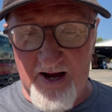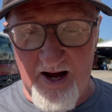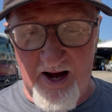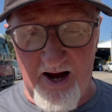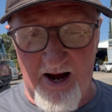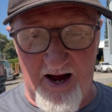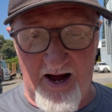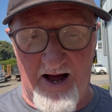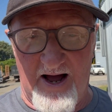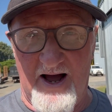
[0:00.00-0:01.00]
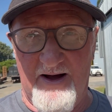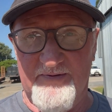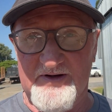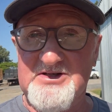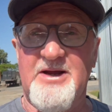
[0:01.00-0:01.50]

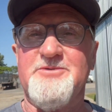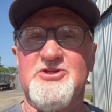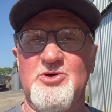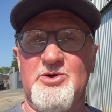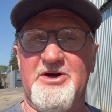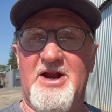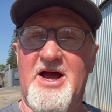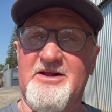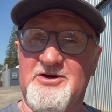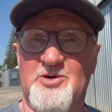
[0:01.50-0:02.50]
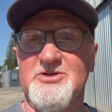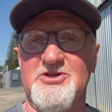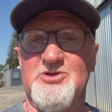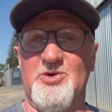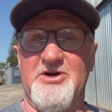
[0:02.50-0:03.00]
the steps are sorted out, the doors
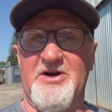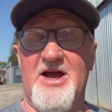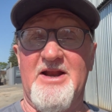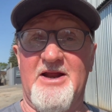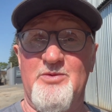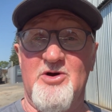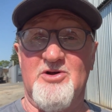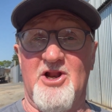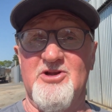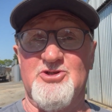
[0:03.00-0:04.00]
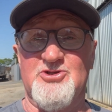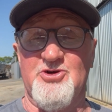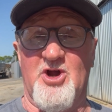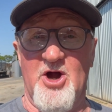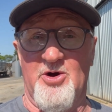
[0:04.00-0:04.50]
are sorted out, and we are close to
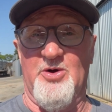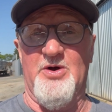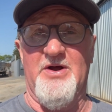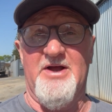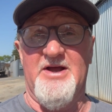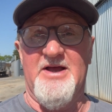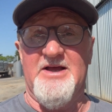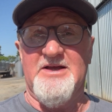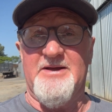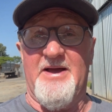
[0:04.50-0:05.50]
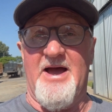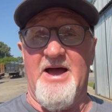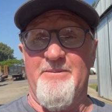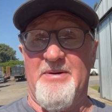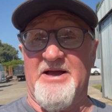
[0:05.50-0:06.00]
go.
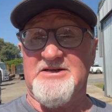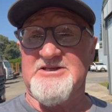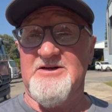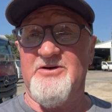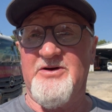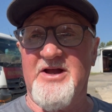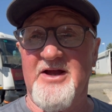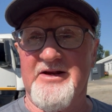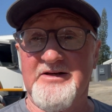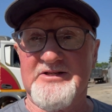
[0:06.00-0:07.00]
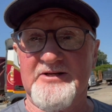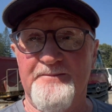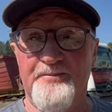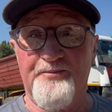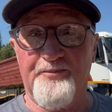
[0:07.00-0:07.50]
But looking at
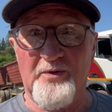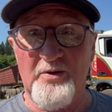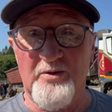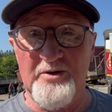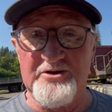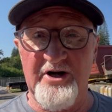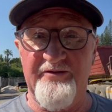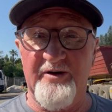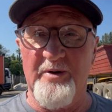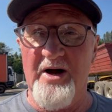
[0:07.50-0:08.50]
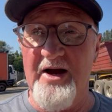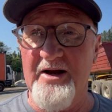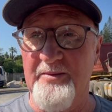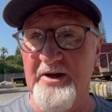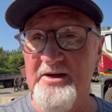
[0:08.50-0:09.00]
all the traffic
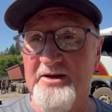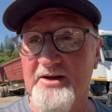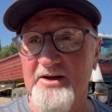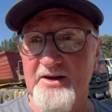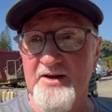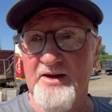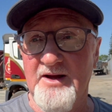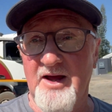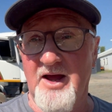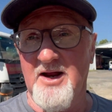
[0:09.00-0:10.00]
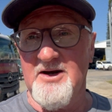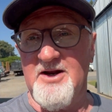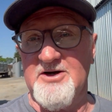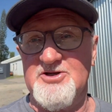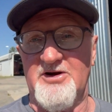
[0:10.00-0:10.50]
behind me and
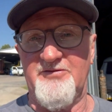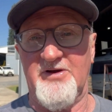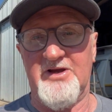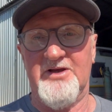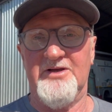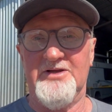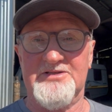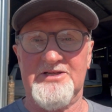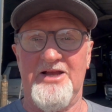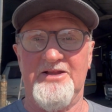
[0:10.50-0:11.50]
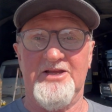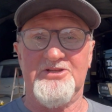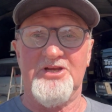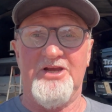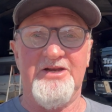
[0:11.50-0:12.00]
the traffic inside that
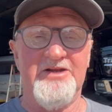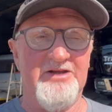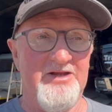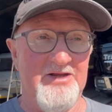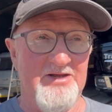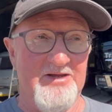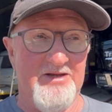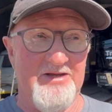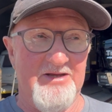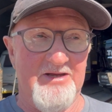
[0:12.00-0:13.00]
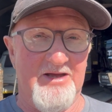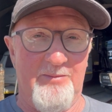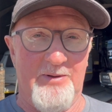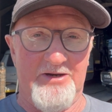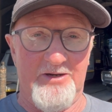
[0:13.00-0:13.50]
shed,
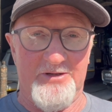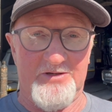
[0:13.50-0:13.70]
I'm a little bit